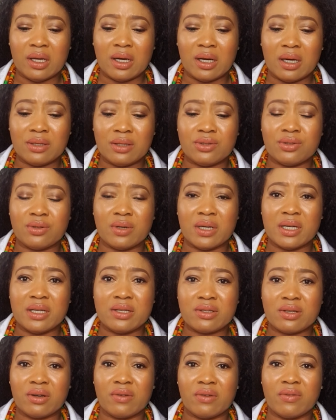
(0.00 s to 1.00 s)
How do I
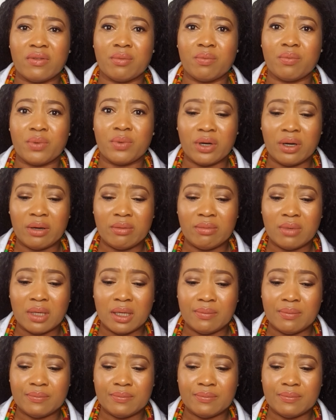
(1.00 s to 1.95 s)
solve the problem?